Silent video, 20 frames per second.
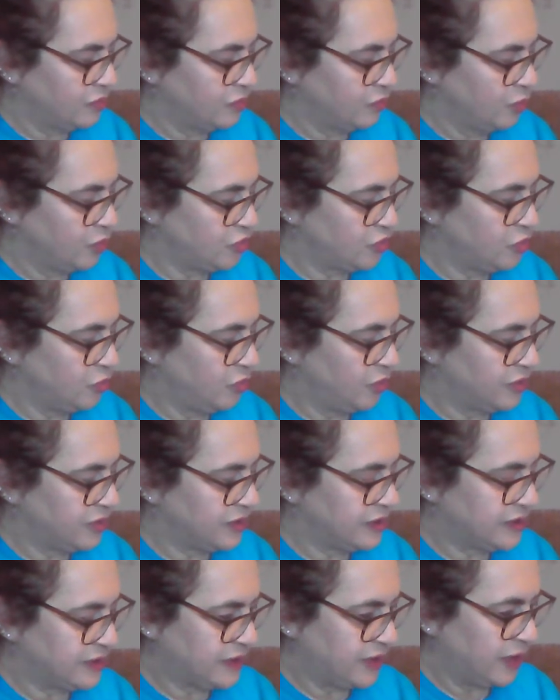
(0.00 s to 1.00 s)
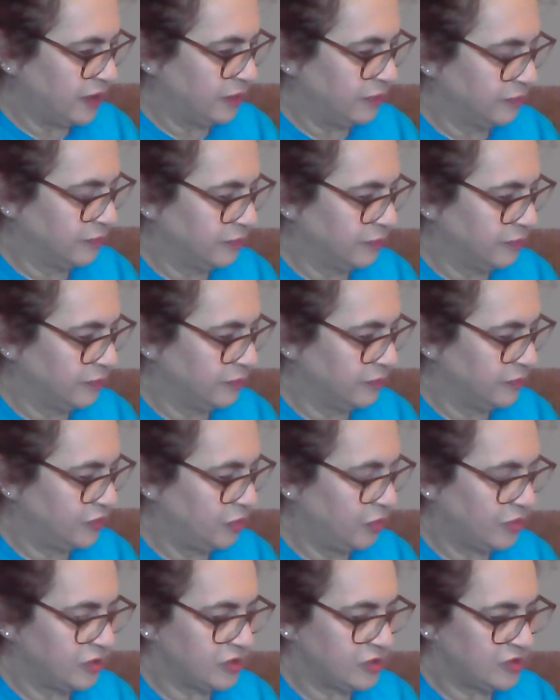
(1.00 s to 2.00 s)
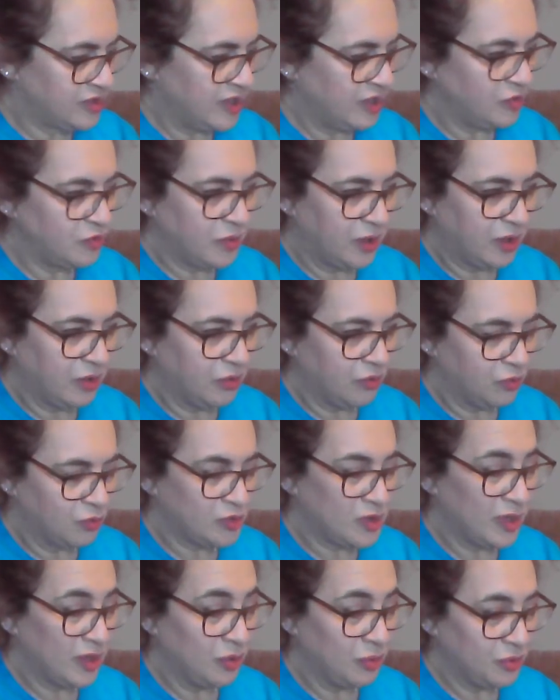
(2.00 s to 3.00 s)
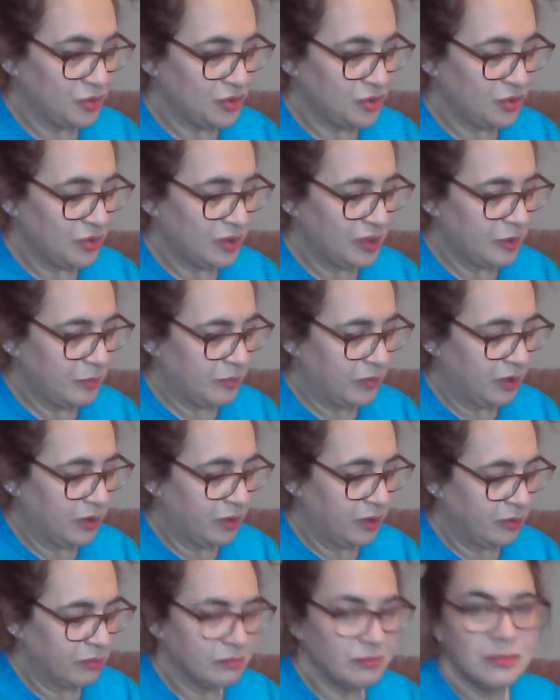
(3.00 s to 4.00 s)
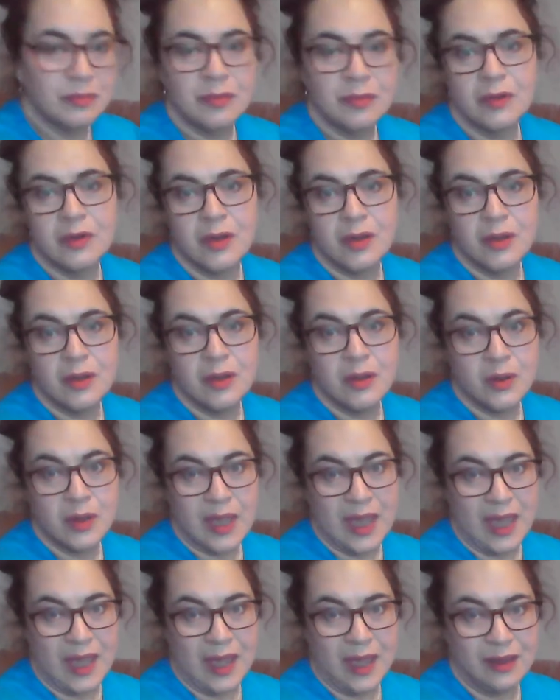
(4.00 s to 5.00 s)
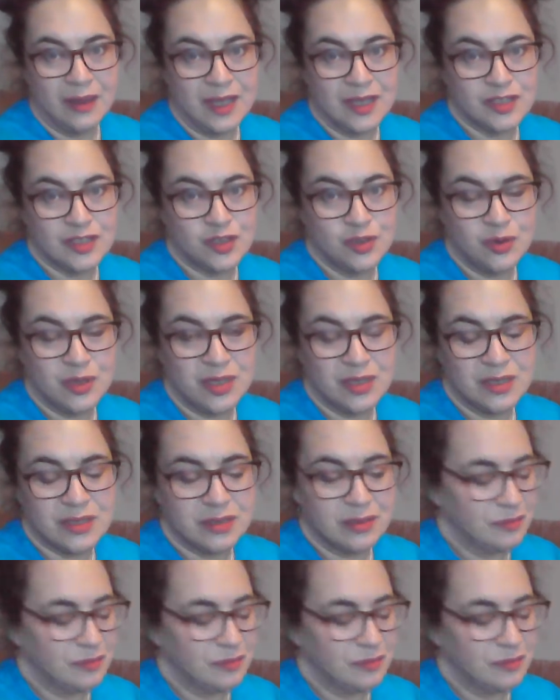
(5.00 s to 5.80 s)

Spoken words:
What do you want to sing? You want to sing Twinkle Twinkle Chocolate Bar? Okay, let's do it.